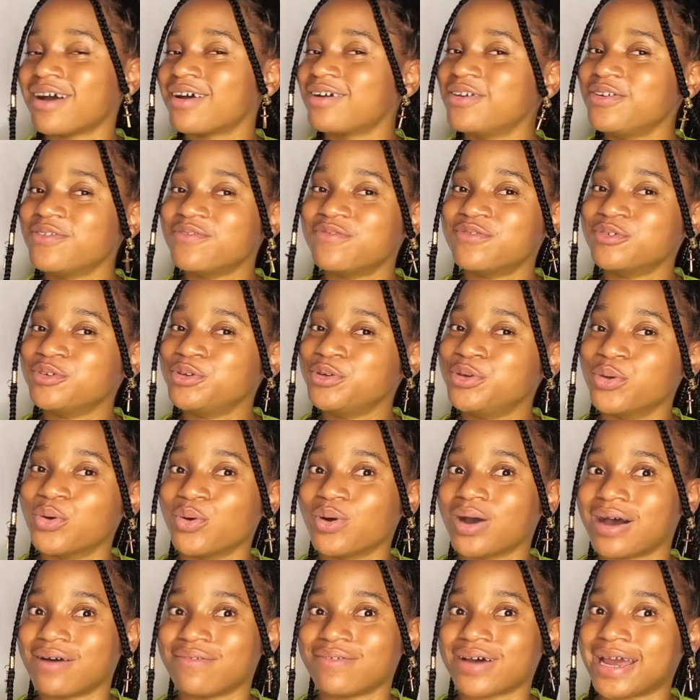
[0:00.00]
even
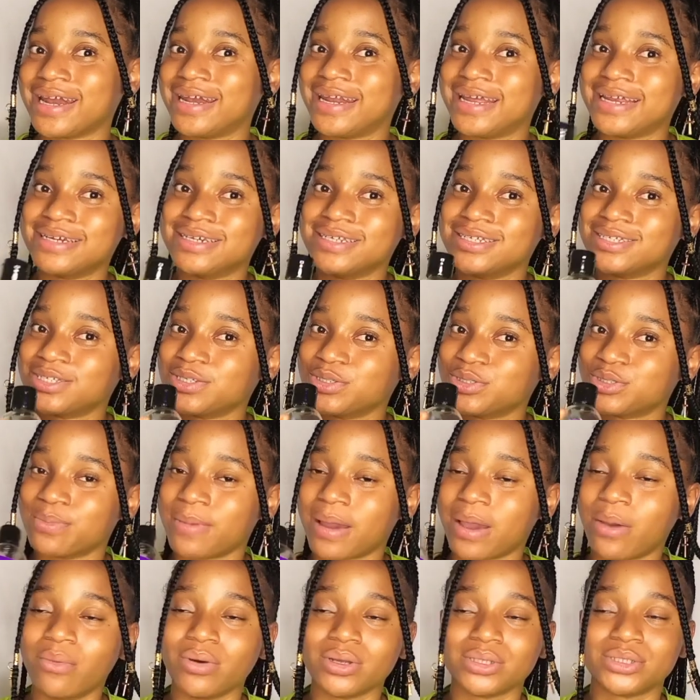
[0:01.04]
though i've added this into
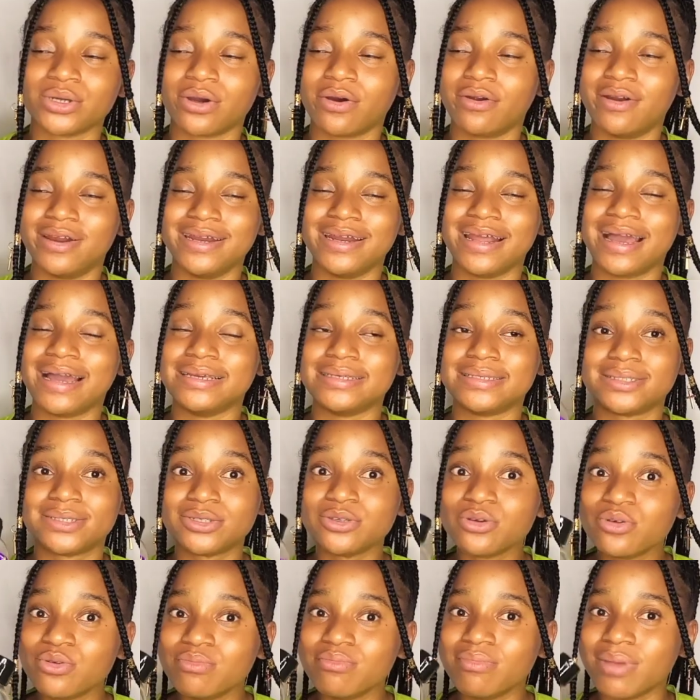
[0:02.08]
my water already i
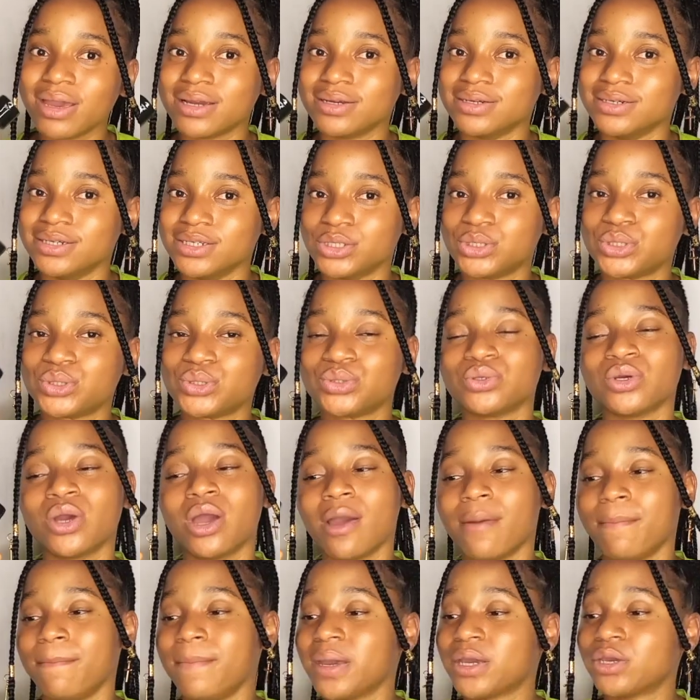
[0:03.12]
still make this
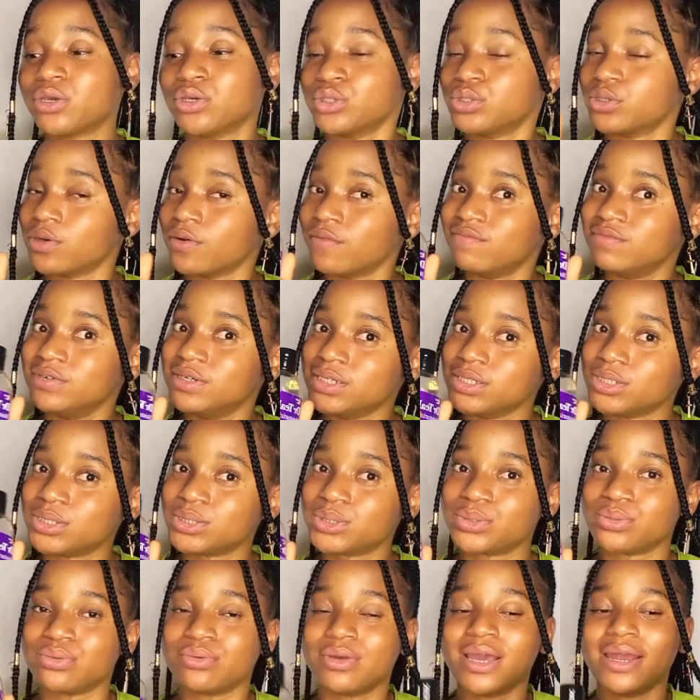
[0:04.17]
make use of
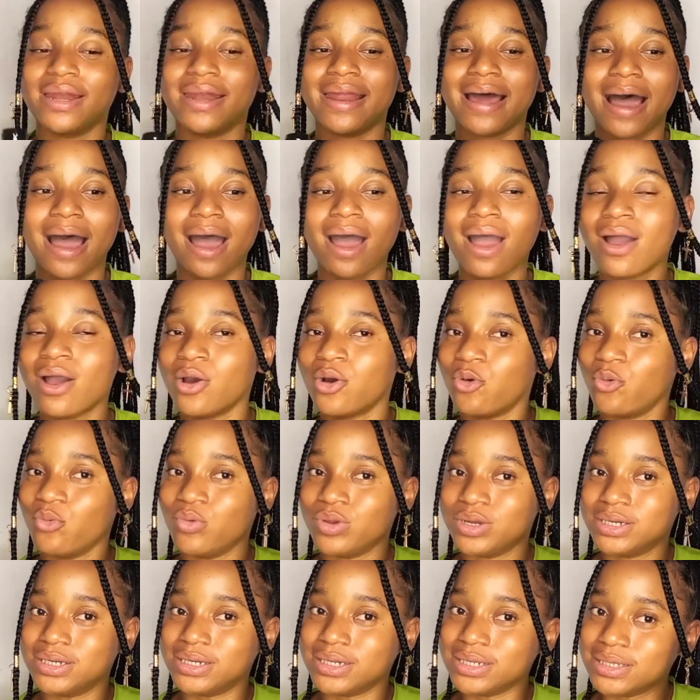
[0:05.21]
this together
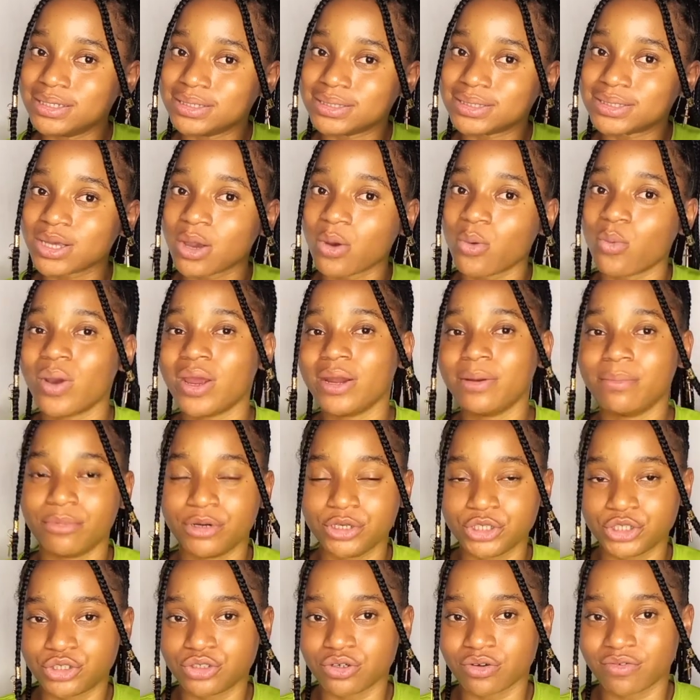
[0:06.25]
with these when
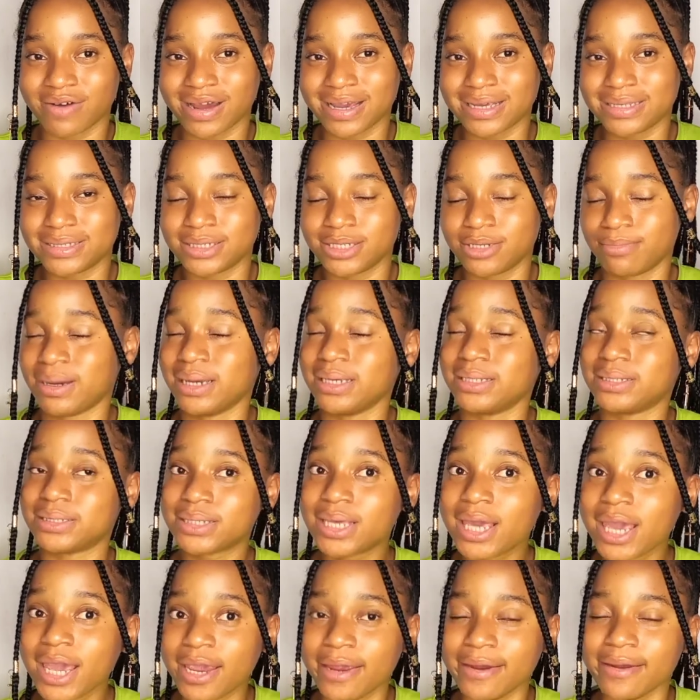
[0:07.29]
moisturizing my
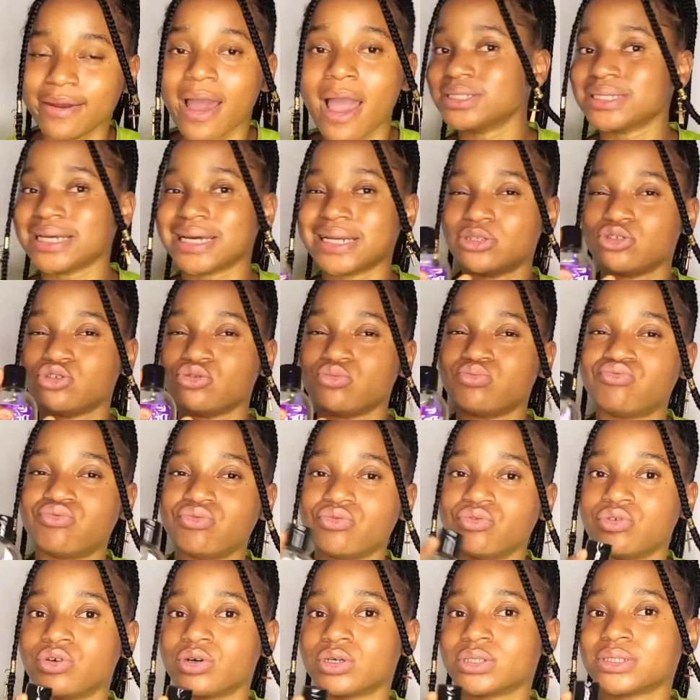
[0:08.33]
skin these are the two
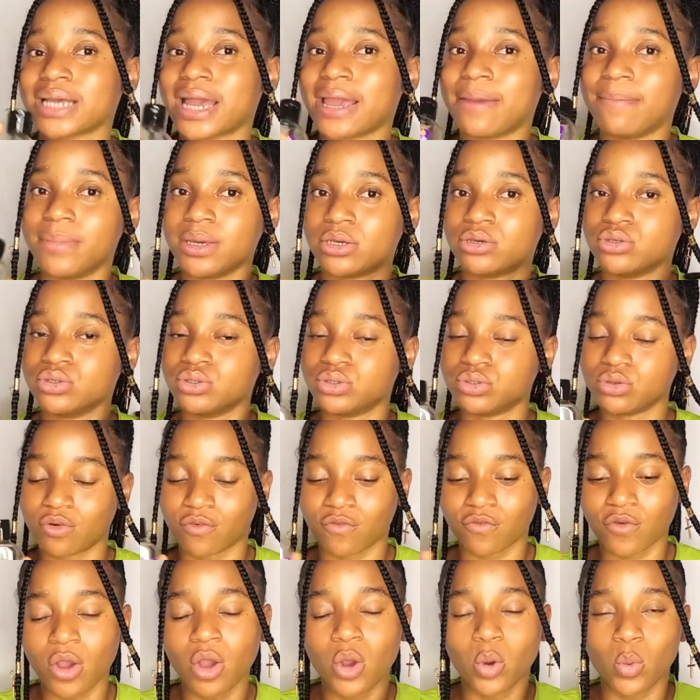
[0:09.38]
products i make use
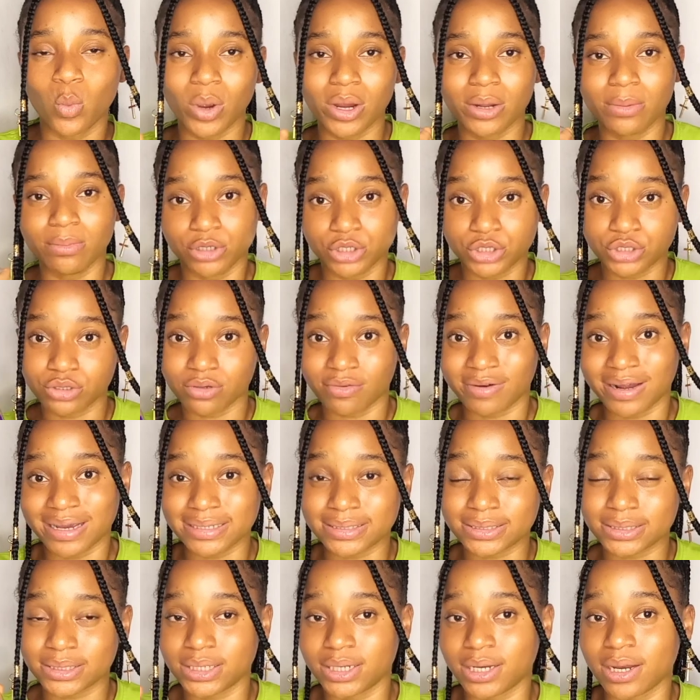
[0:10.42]
of when
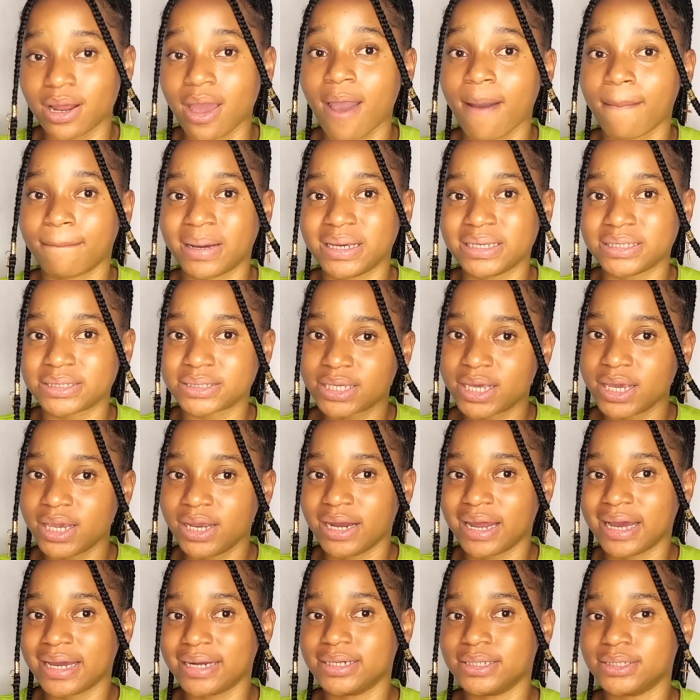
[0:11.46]
moisturizing my
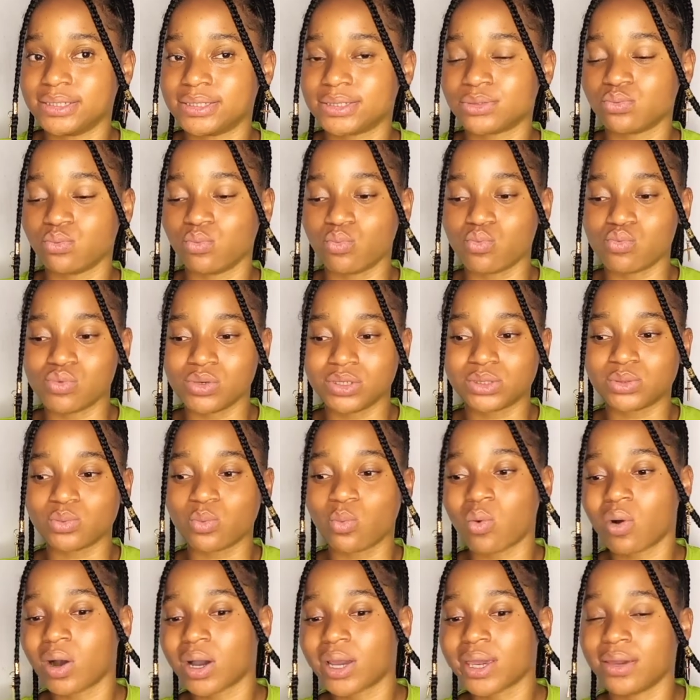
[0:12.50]
skin and it's it's
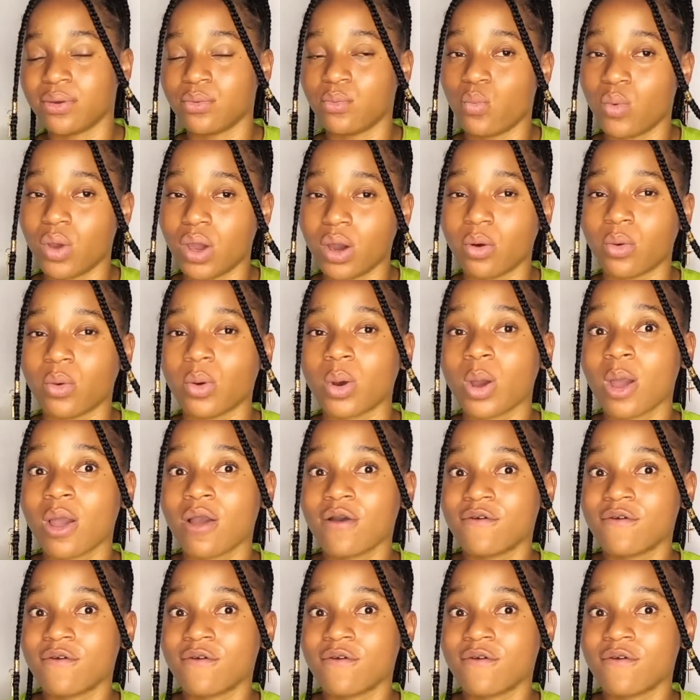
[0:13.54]
working well